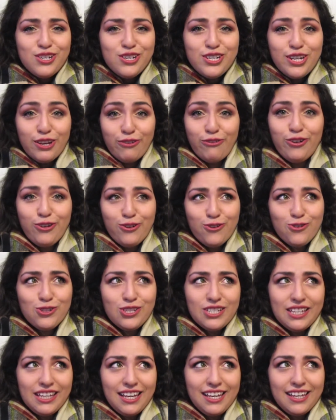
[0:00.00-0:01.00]
difficult
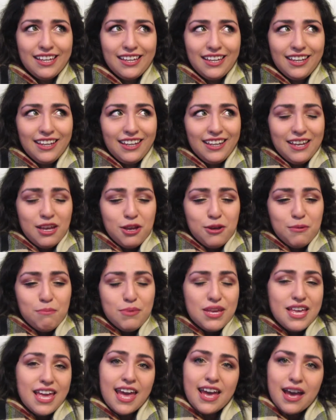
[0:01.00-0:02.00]
to like
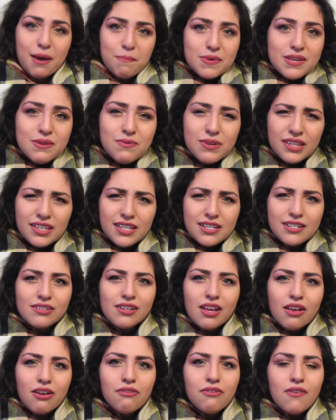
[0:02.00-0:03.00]
be happy with
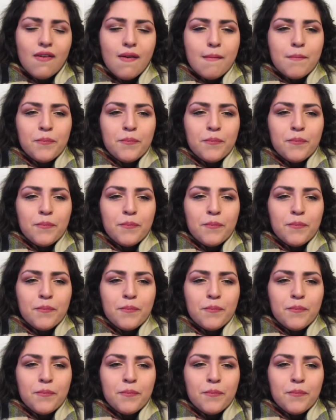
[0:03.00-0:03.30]
yourself.